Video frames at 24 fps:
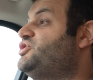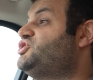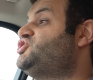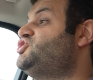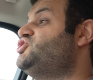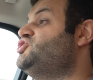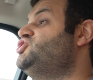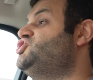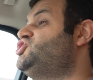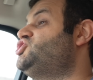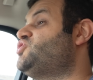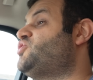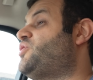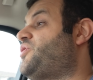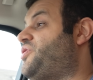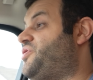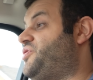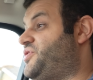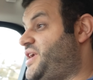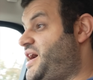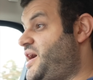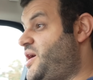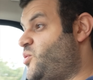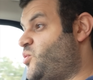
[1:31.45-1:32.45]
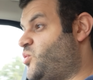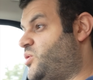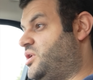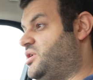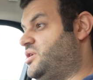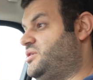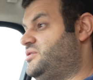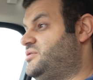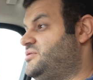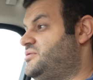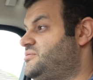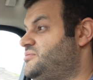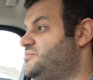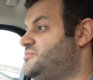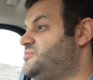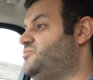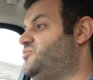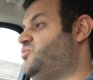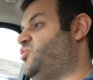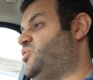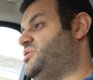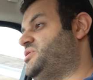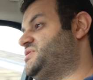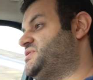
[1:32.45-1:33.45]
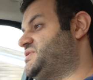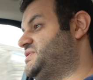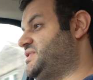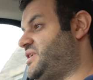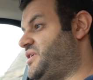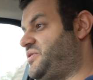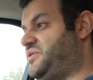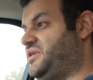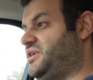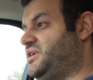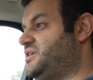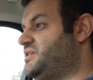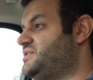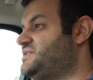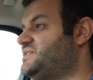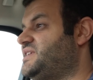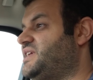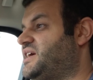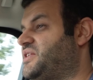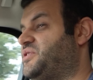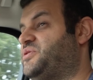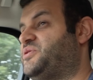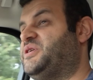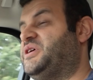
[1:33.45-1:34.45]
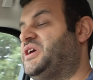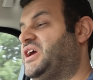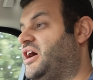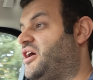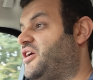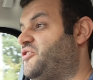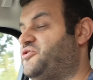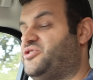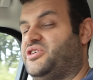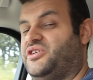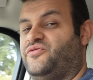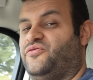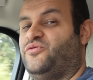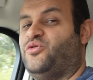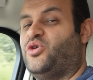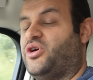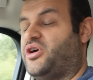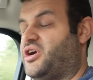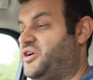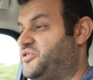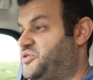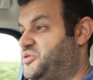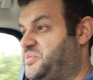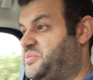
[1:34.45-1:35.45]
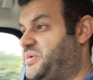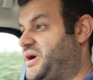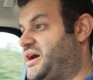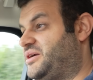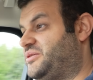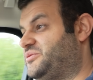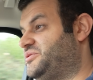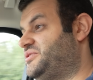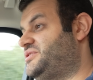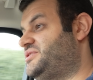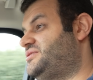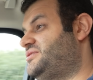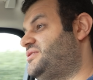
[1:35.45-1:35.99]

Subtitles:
to insure that one was nothing. It's like 300, 400 pounds.